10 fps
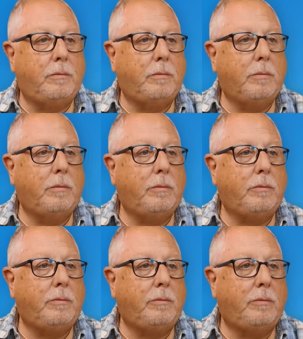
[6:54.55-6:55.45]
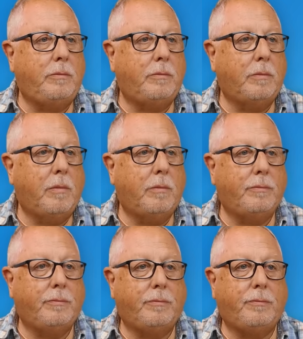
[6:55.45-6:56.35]

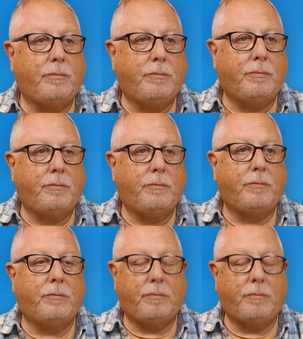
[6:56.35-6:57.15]
The person shown says nothing.